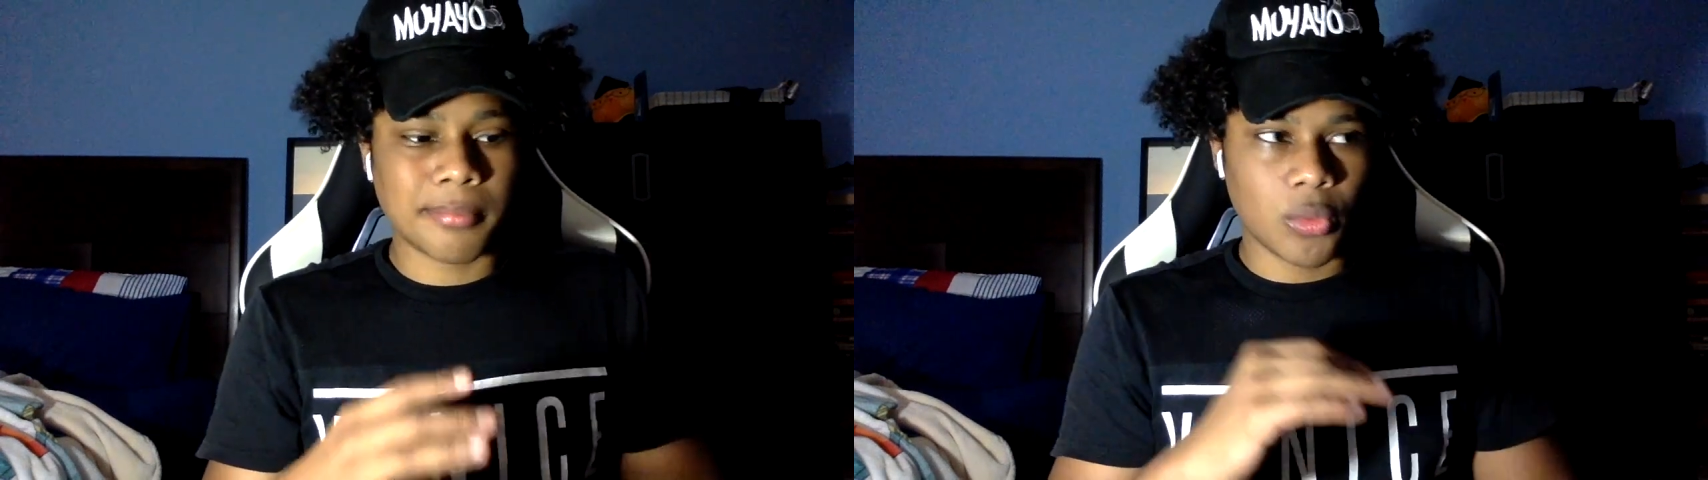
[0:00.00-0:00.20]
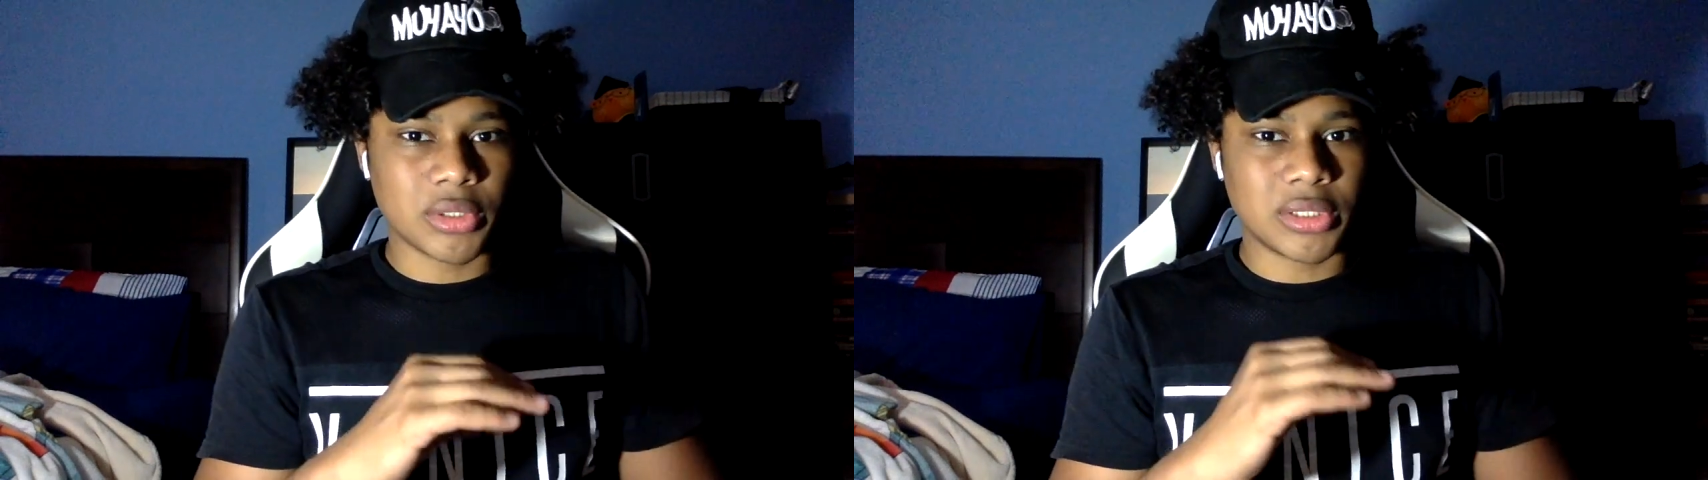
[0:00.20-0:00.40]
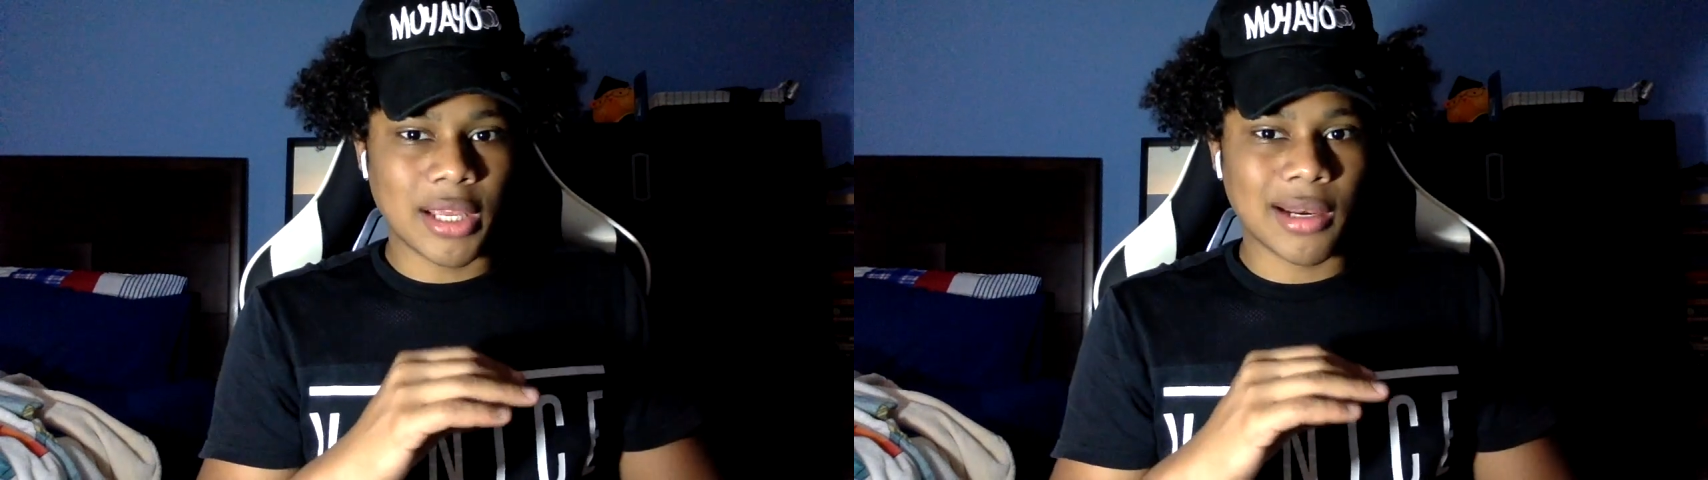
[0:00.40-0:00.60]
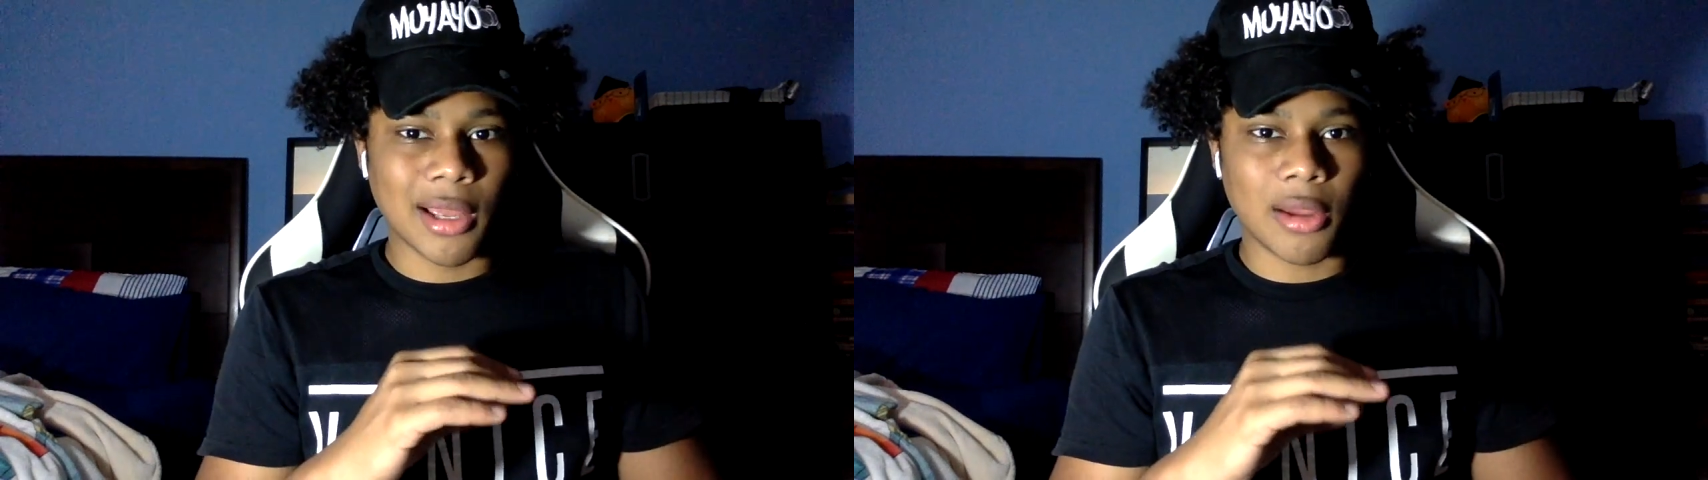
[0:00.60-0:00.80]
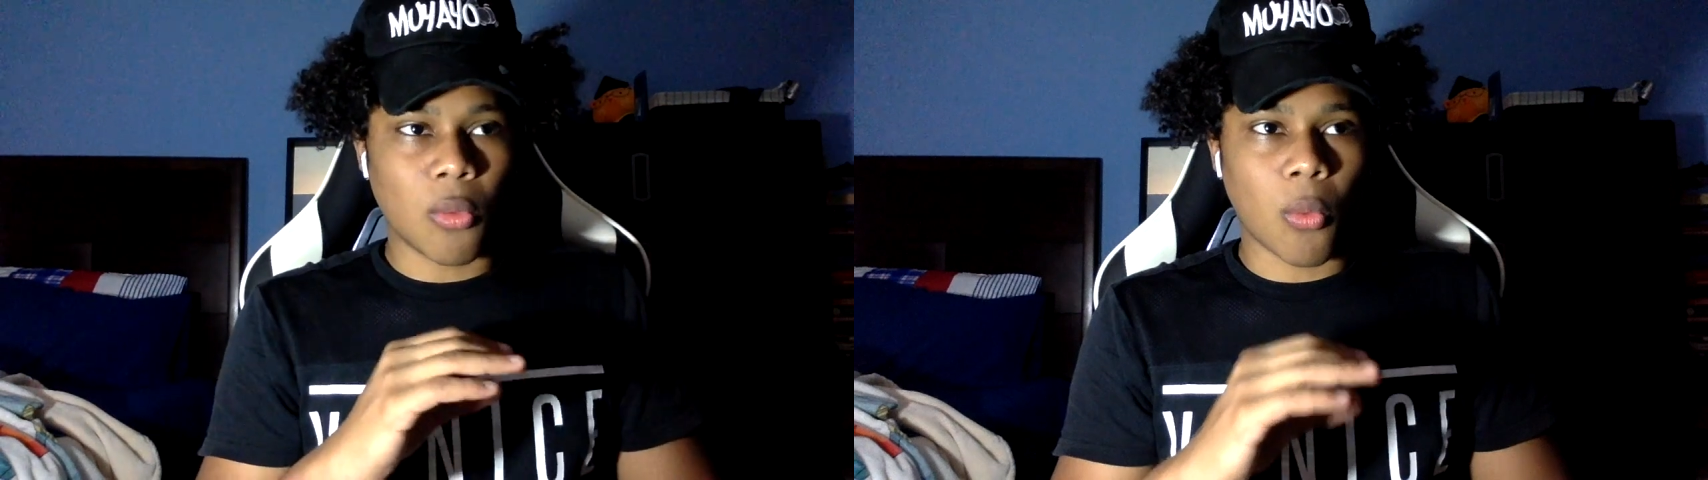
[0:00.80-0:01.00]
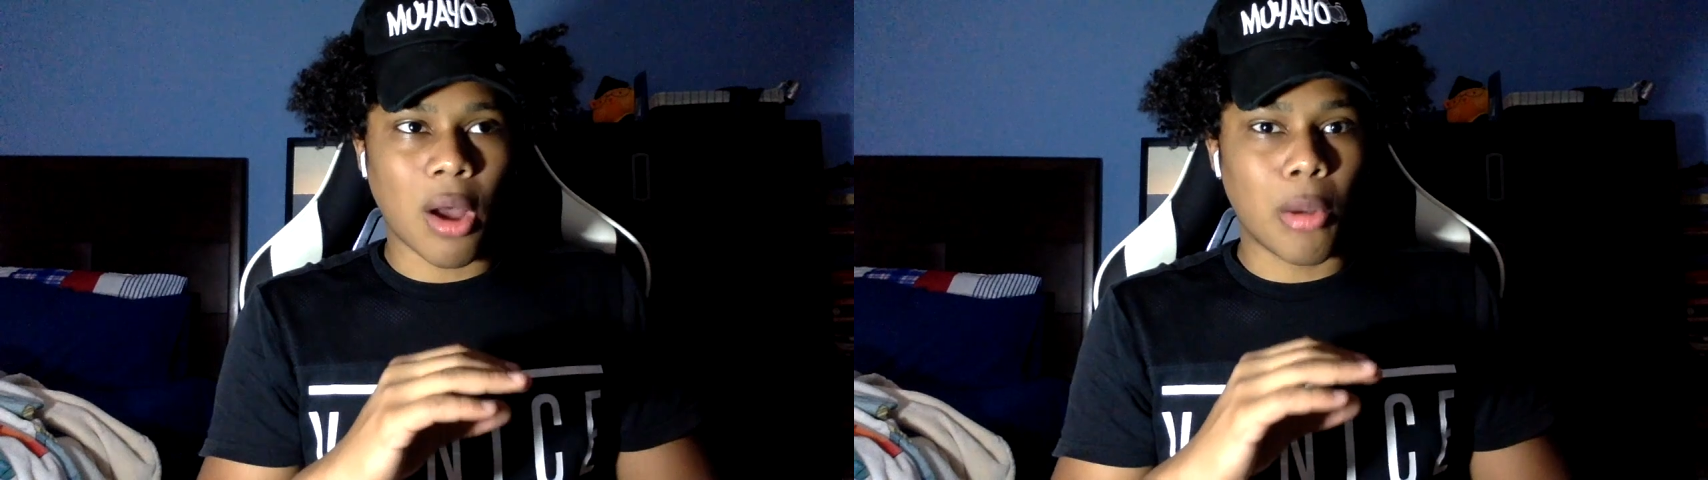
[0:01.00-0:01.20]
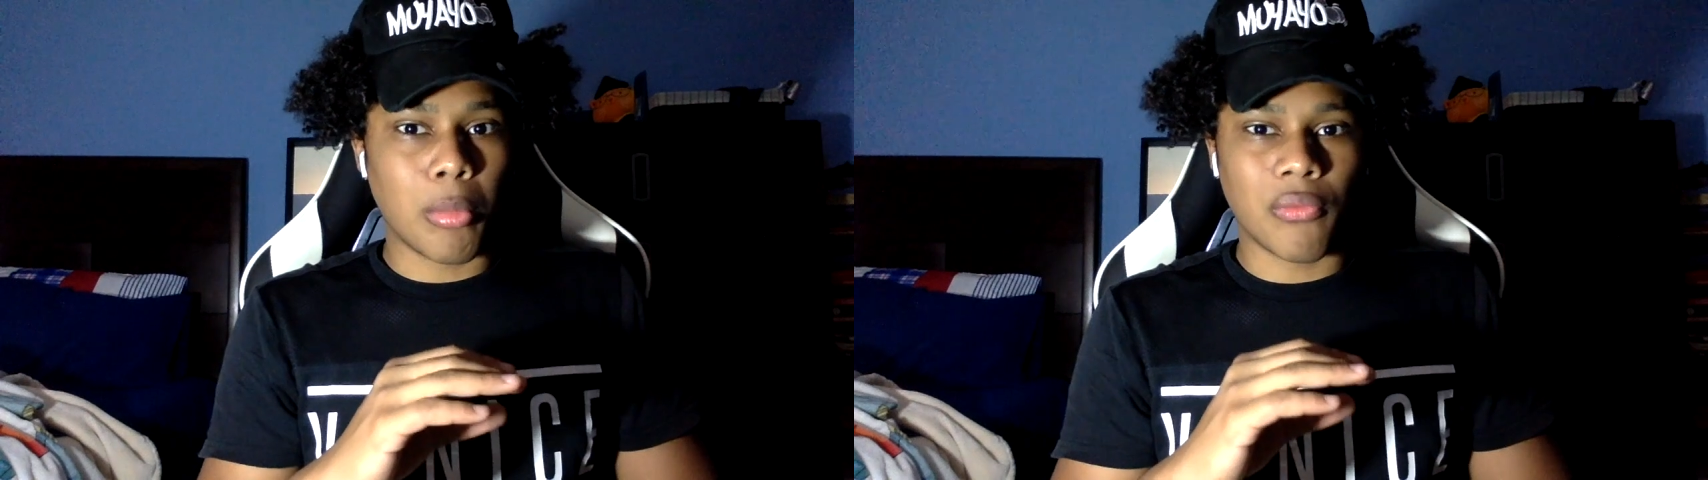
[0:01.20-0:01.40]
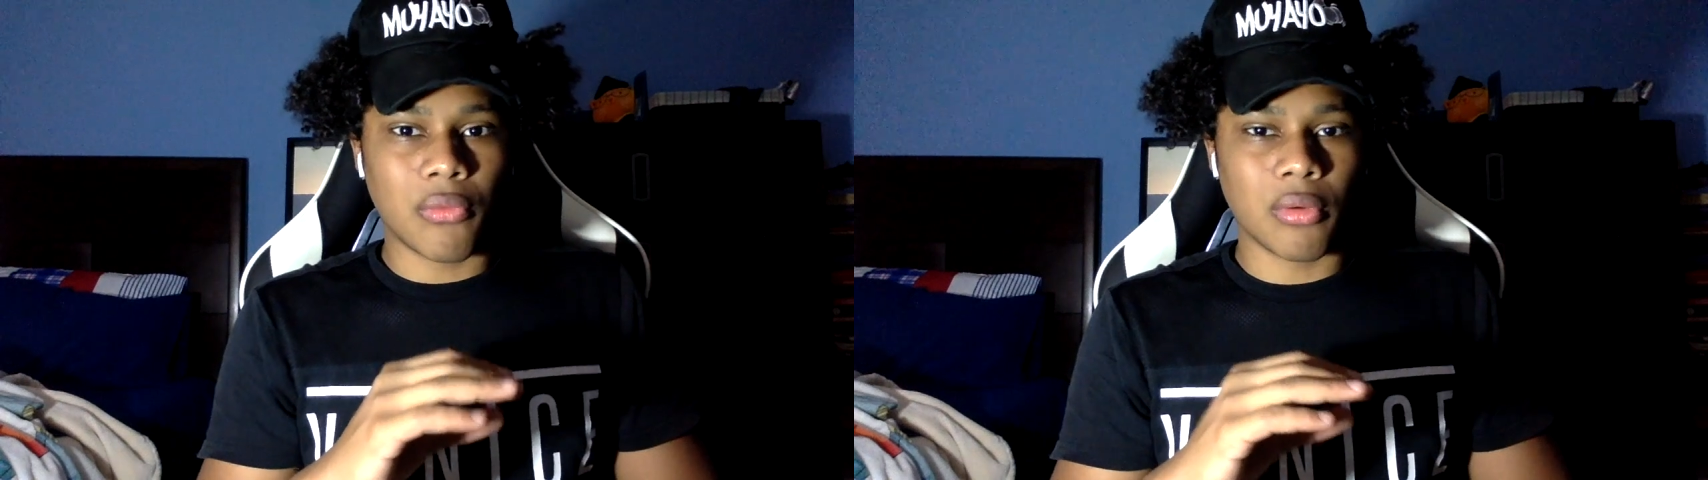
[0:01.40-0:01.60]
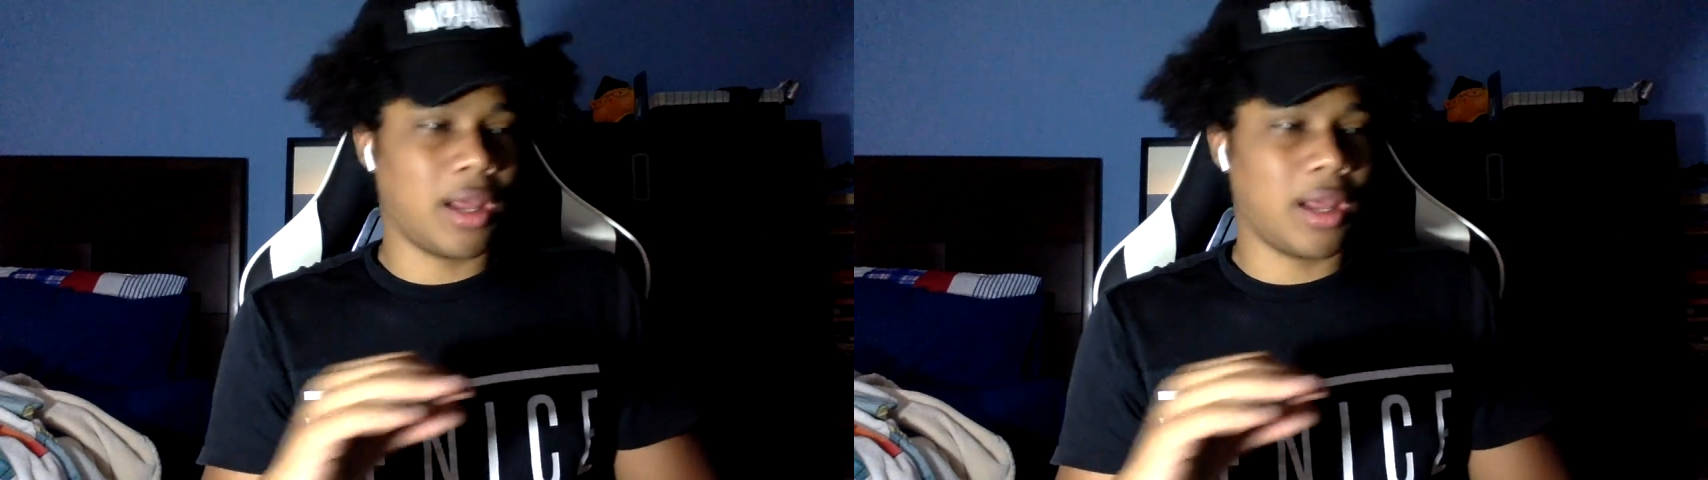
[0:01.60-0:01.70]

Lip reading: was dead like a while before,